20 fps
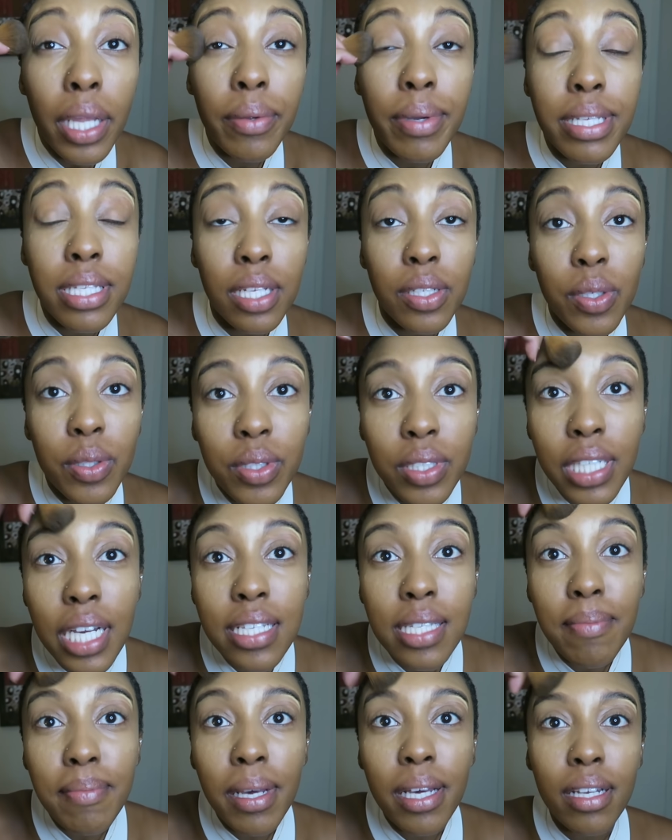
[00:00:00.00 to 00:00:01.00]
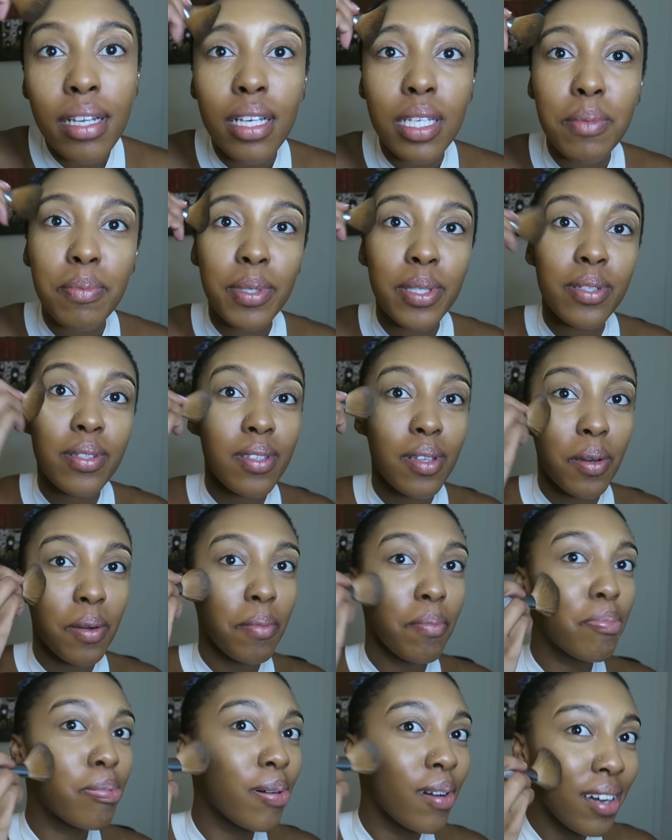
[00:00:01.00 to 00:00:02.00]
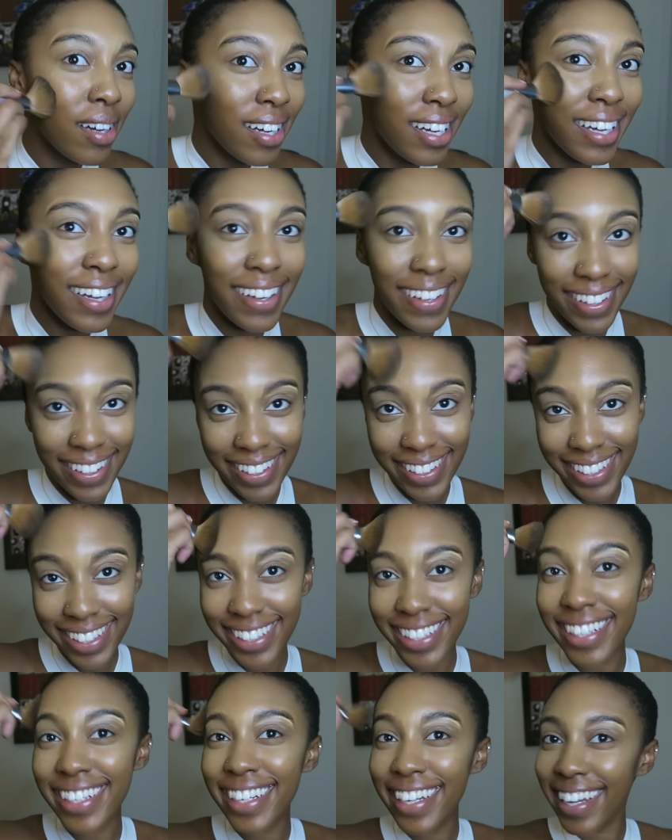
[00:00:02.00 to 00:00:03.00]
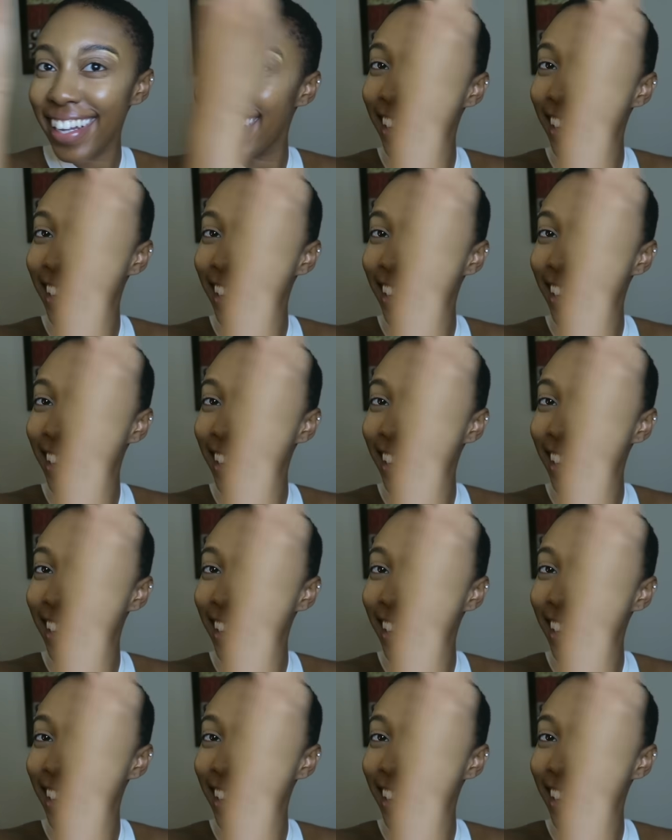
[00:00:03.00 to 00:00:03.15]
anyways, I told you guys I'm not an expert, so. I don't